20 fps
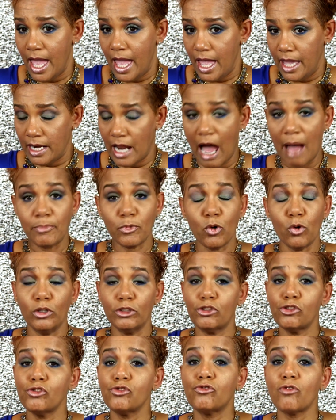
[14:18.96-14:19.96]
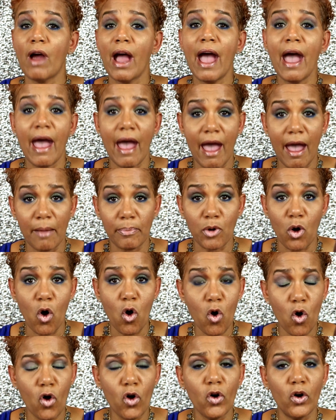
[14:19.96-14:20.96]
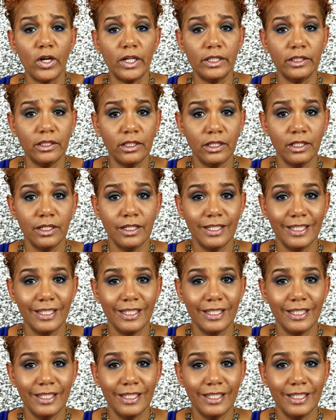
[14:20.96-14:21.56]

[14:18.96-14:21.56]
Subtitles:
And I'm going to grab on